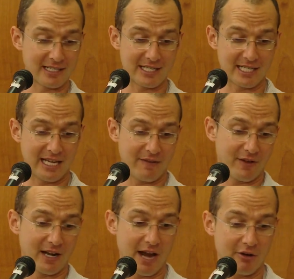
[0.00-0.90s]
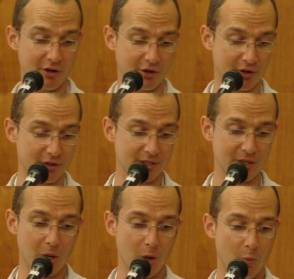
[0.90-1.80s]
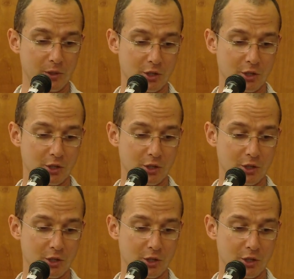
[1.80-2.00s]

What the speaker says: Essentially, if an error occurs, we